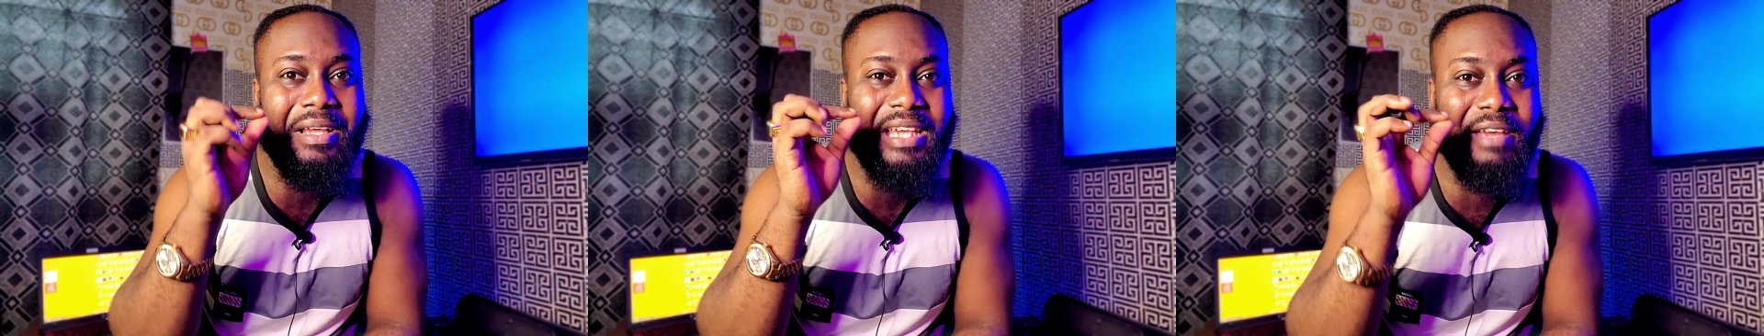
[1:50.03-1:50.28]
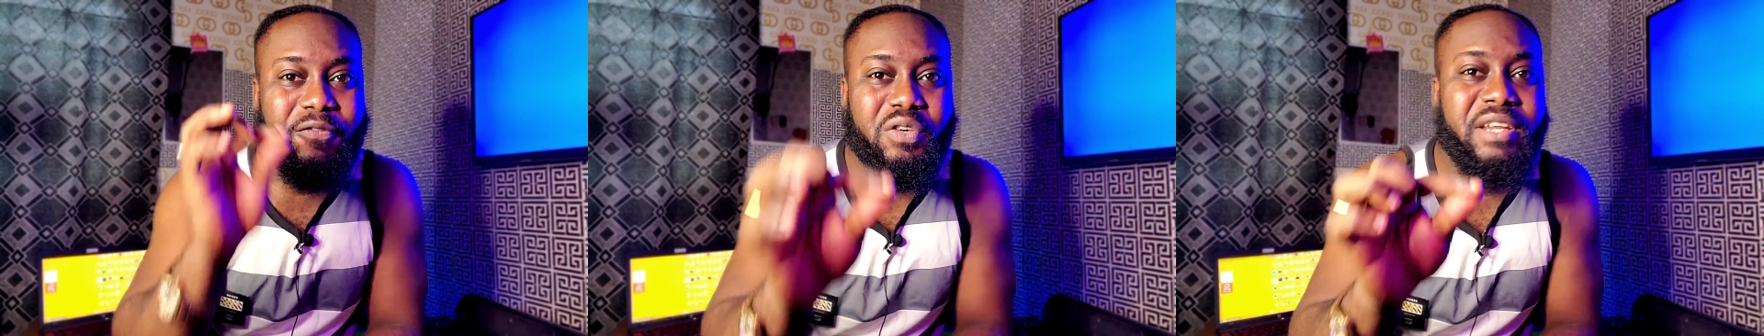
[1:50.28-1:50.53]

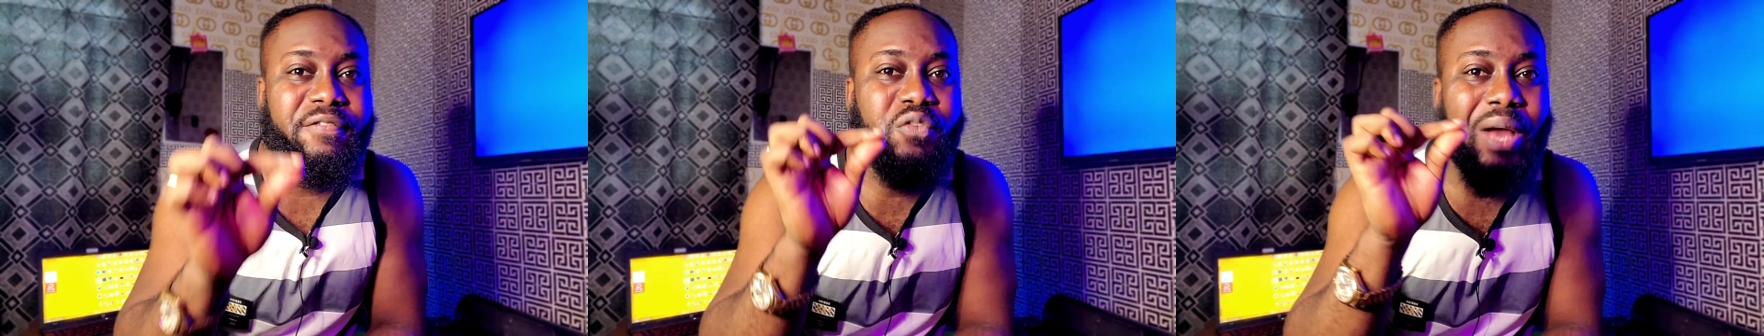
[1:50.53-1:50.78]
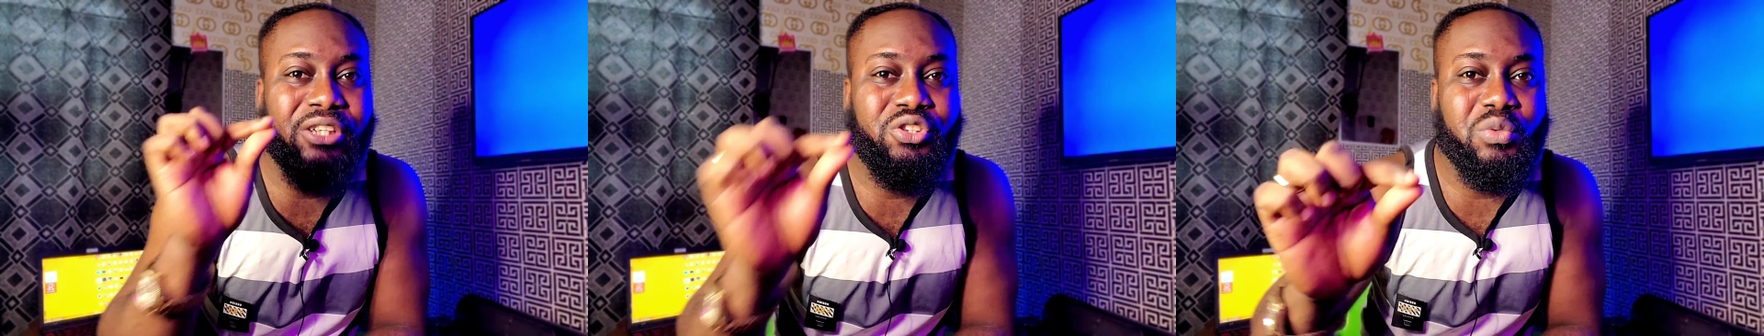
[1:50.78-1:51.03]
even if you
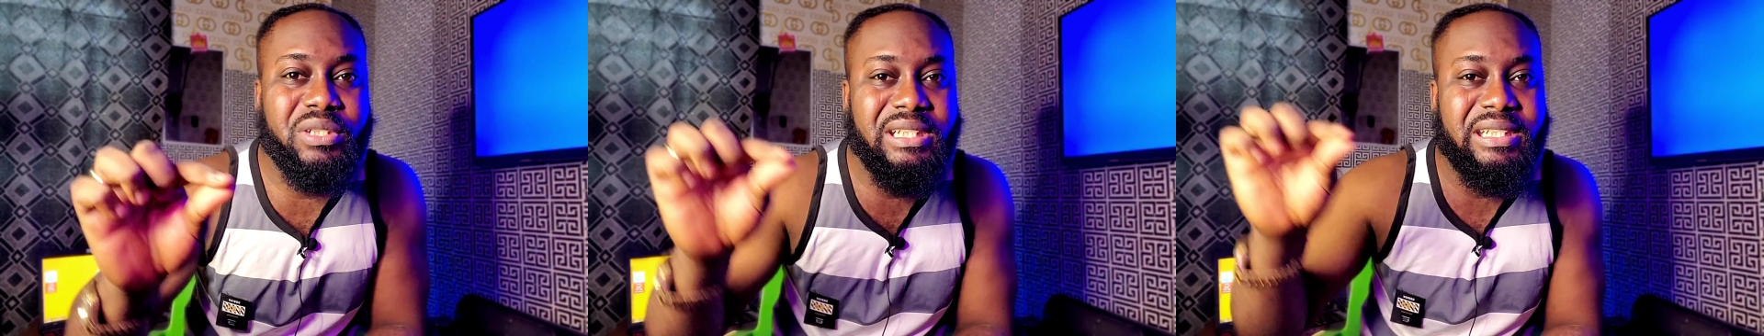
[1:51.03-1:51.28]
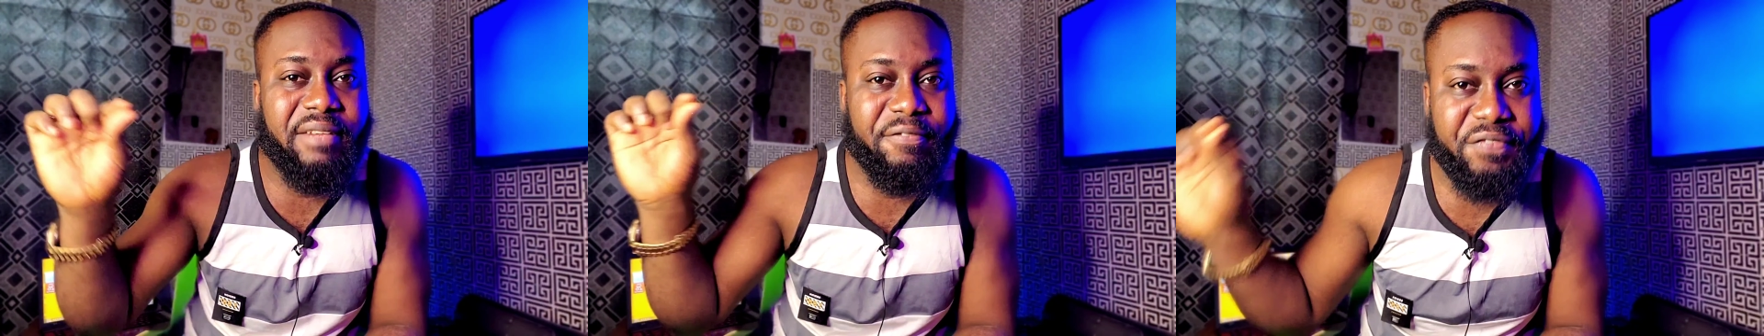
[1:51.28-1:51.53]
are doing
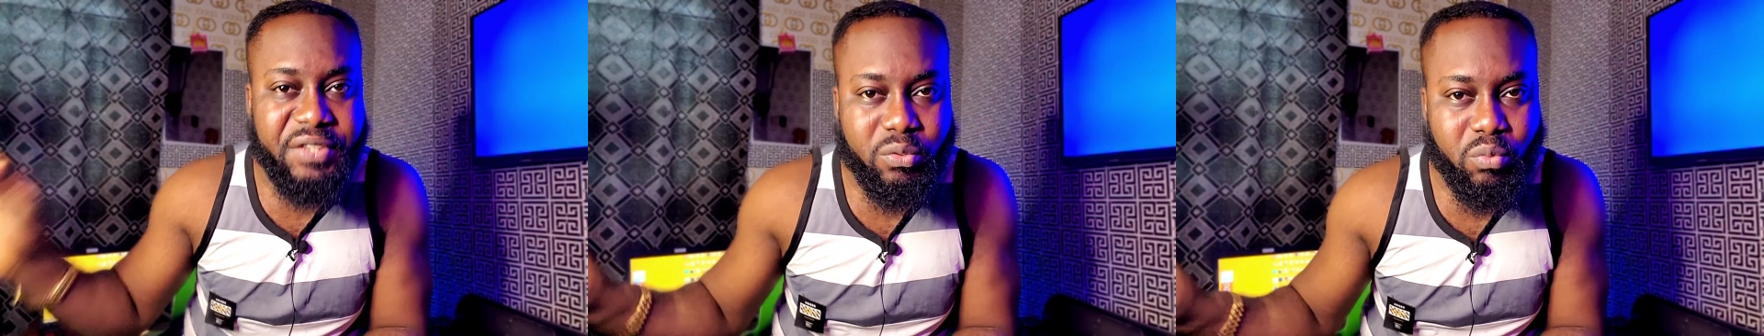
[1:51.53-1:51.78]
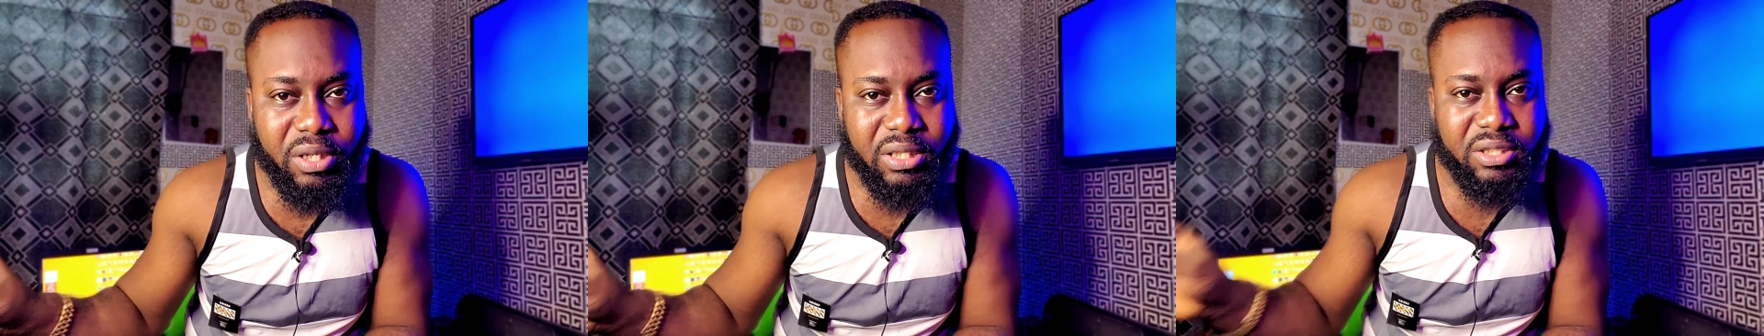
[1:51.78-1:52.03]
it the free
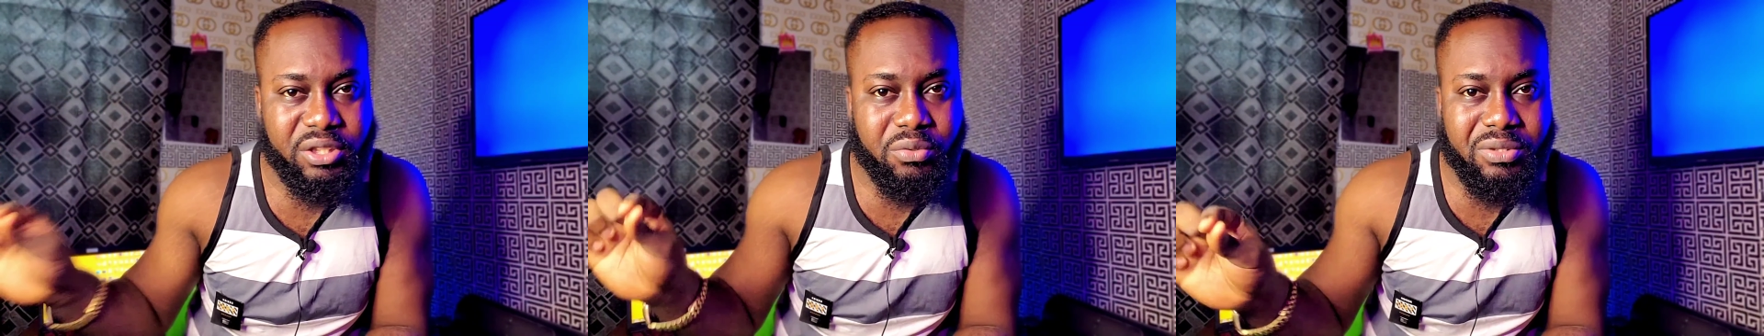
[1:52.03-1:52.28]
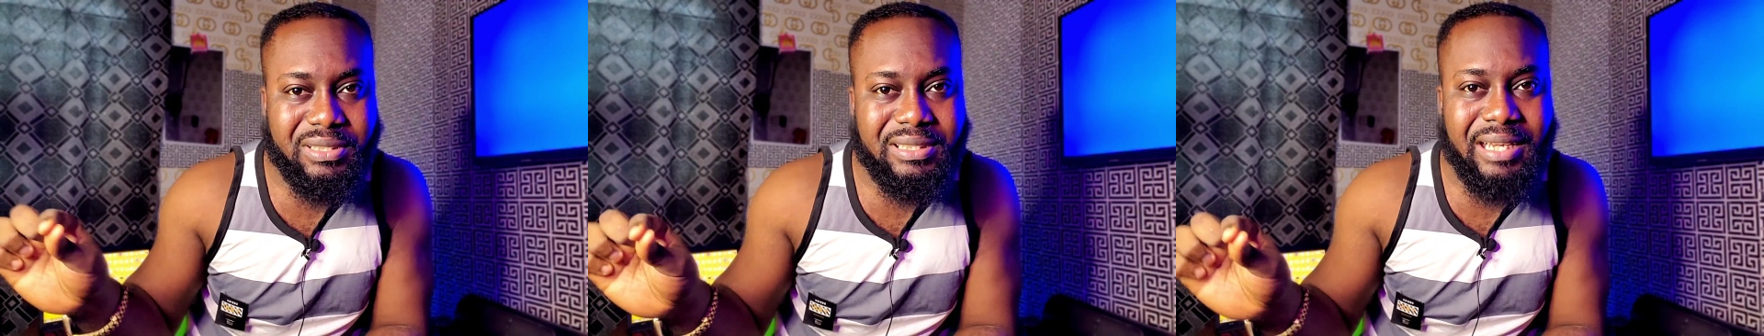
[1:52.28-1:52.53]
way, do you
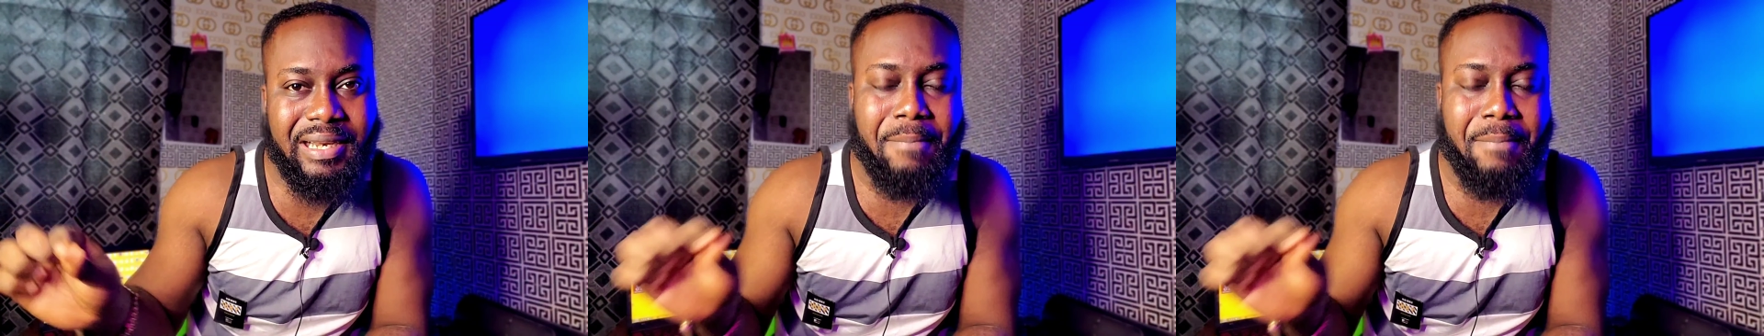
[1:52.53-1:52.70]
understand?